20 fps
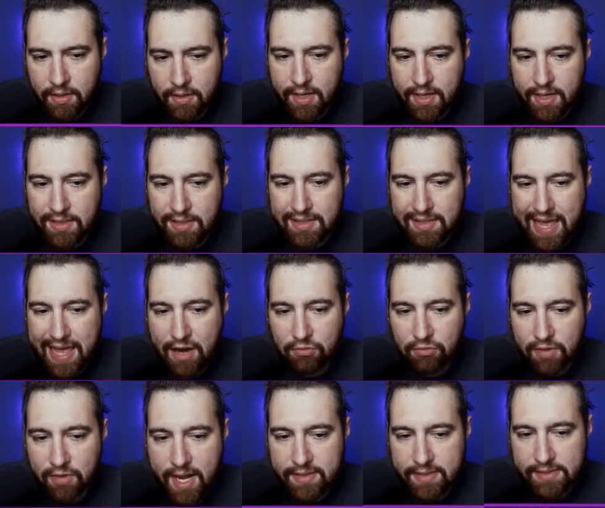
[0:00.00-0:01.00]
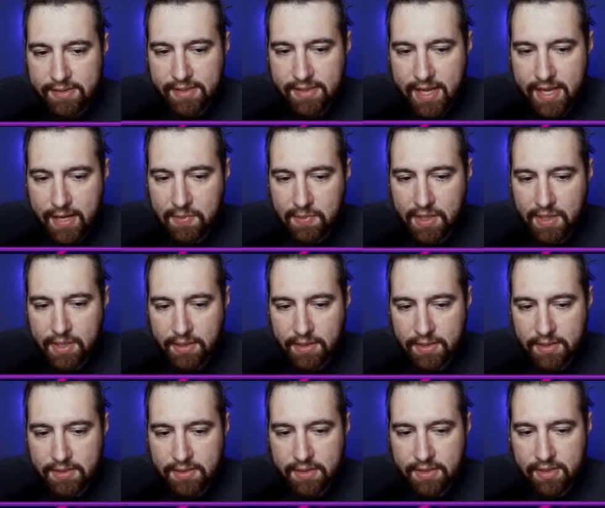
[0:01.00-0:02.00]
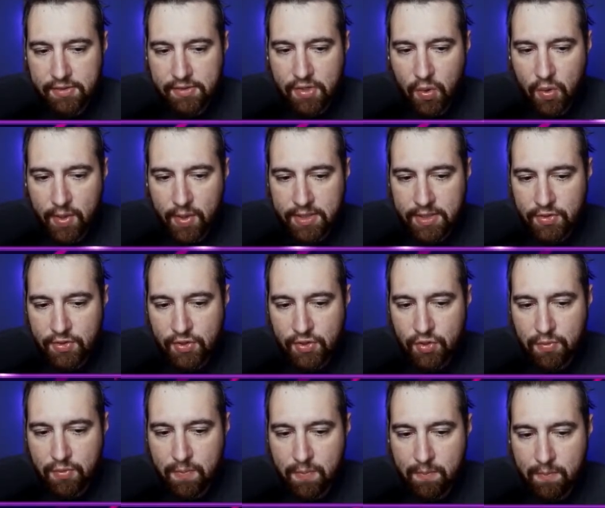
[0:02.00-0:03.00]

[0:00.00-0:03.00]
is that Rock Slide, because it's going to